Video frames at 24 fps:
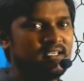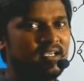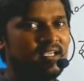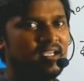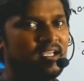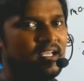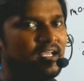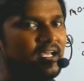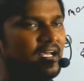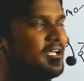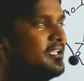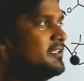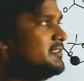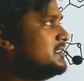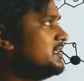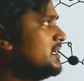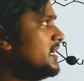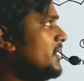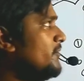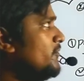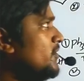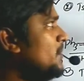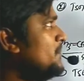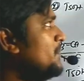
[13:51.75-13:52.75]
the
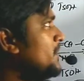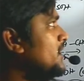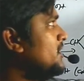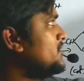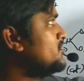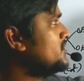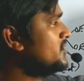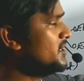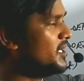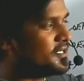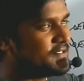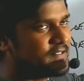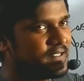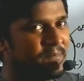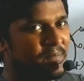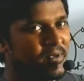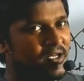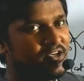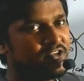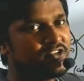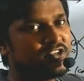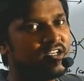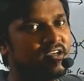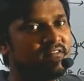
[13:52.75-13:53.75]
evaporation or
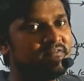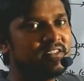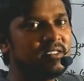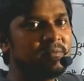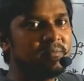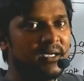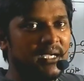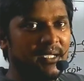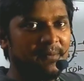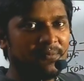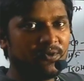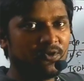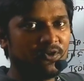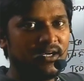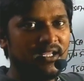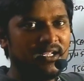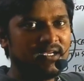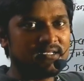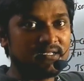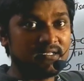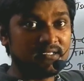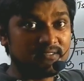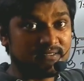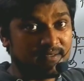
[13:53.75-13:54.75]
separation of the
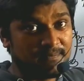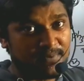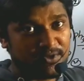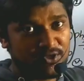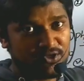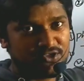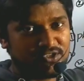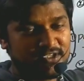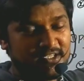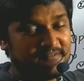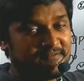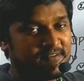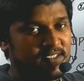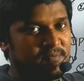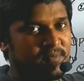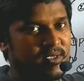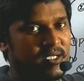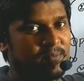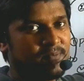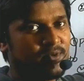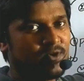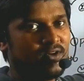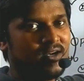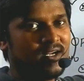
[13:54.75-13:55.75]

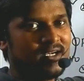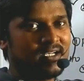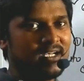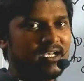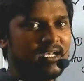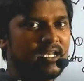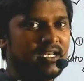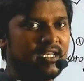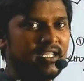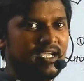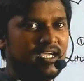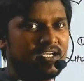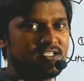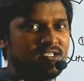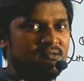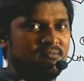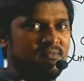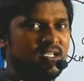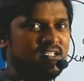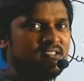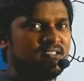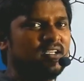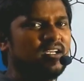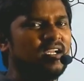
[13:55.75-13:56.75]
byproduct, in reaction
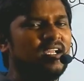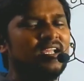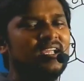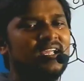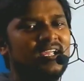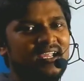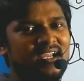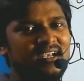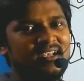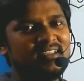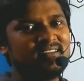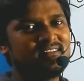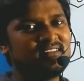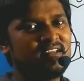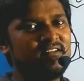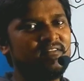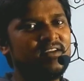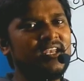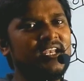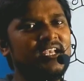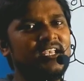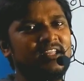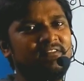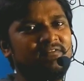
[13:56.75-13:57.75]
mixture, it is
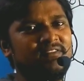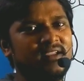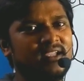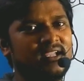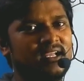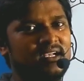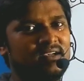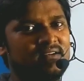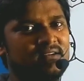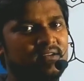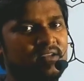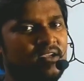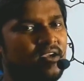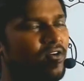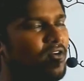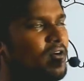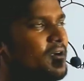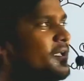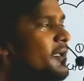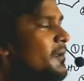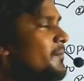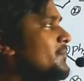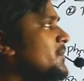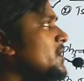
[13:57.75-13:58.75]
very difficult.
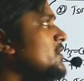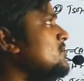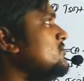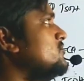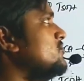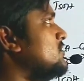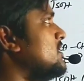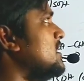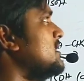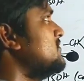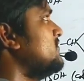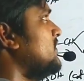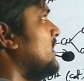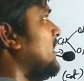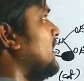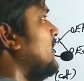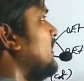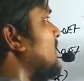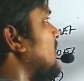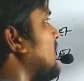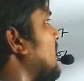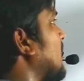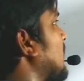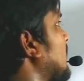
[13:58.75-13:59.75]
Okay, so that's why